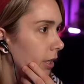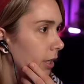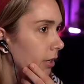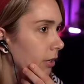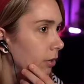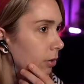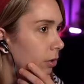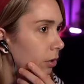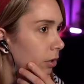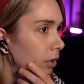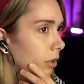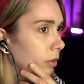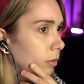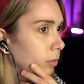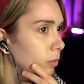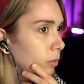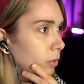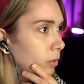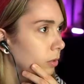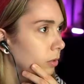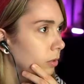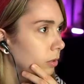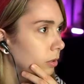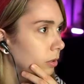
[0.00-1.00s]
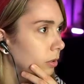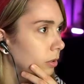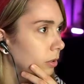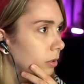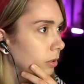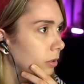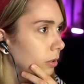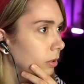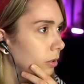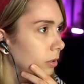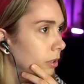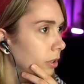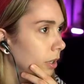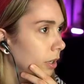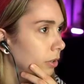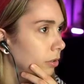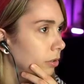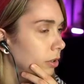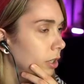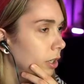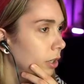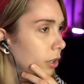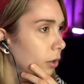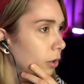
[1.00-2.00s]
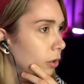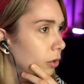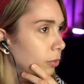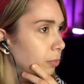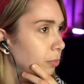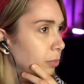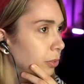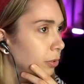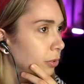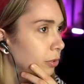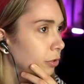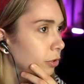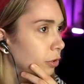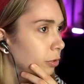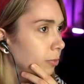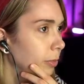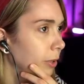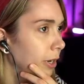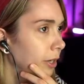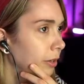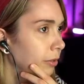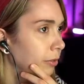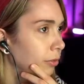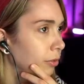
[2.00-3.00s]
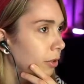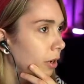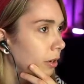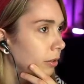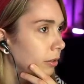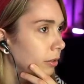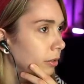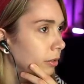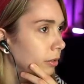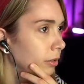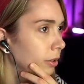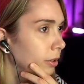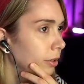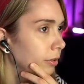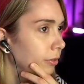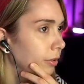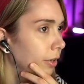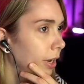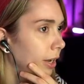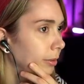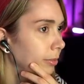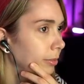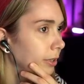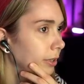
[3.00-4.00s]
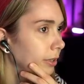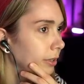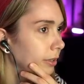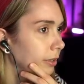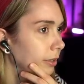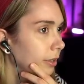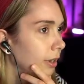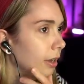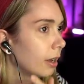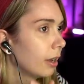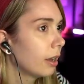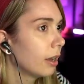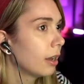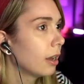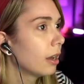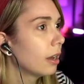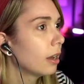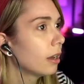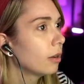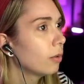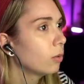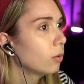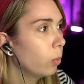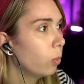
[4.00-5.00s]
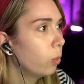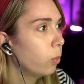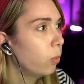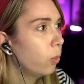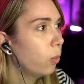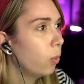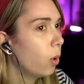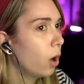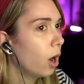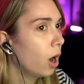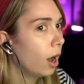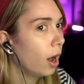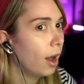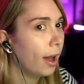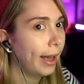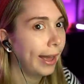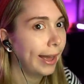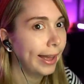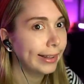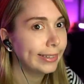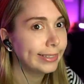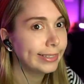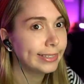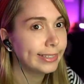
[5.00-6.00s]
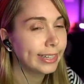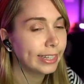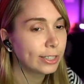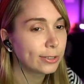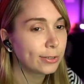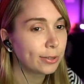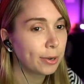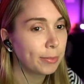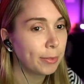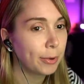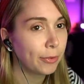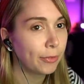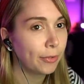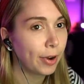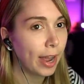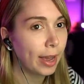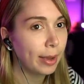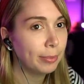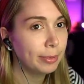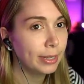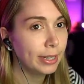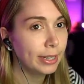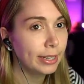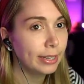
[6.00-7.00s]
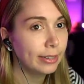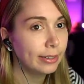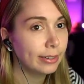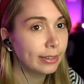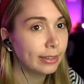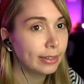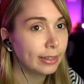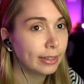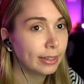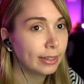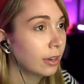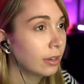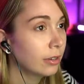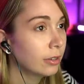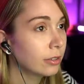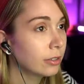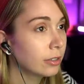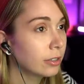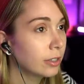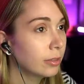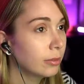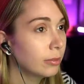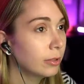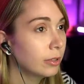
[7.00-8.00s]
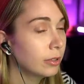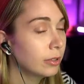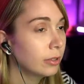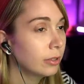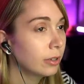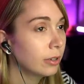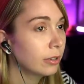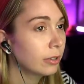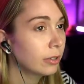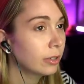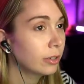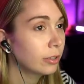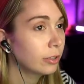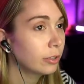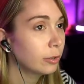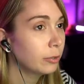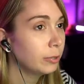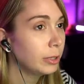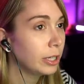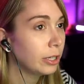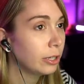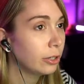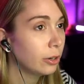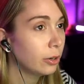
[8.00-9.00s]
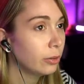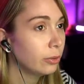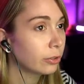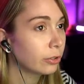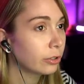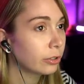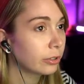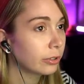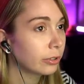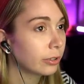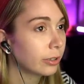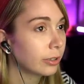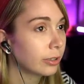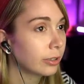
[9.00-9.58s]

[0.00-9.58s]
Angora wool. Downy coat produced by an Angora rabbit. What? That's from a rabbit? Oh, similar. Oh, it can also be a goat.